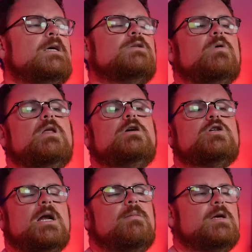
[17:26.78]
So where they're
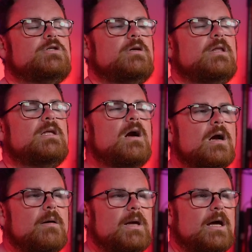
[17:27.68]
trying to make sure that they're
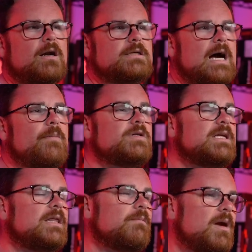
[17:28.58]
coming out on top is
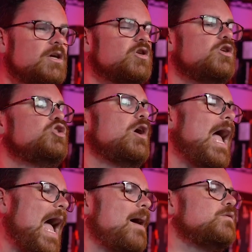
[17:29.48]
that they make sure that you're
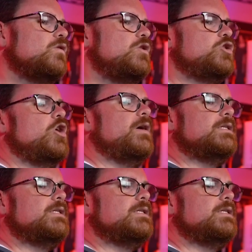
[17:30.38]
absolutely sure it's